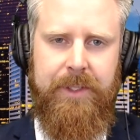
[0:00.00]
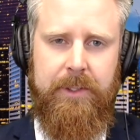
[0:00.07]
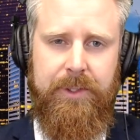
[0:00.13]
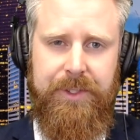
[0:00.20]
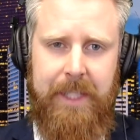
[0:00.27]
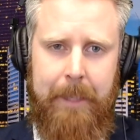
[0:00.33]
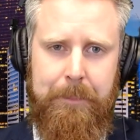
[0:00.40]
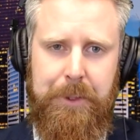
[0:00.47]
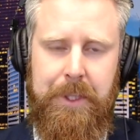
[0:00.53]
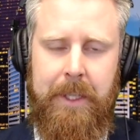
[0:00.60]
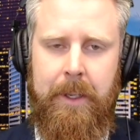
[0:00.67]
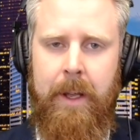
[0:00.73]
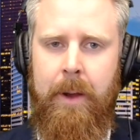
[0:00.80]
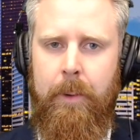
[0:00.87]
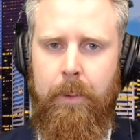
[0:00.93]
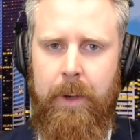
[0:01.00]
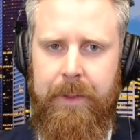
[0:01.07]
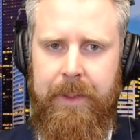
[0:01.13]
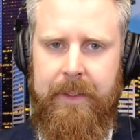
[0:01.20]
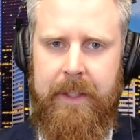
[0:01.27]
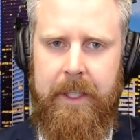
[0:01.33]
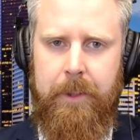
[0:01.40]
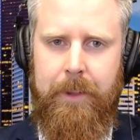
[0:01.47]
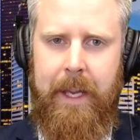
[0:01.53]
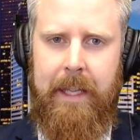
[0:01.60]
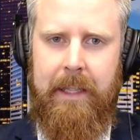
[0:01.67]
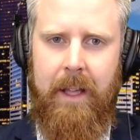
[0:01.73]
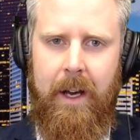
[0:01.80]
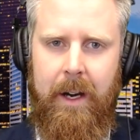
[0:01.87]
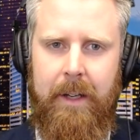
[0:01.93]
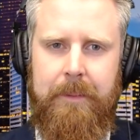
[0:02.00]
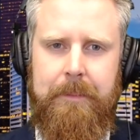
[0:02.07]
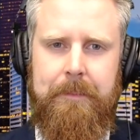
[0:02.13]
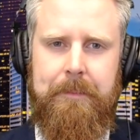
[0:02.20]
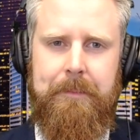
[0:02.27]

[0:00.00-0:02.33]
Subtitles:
exception within the UK law.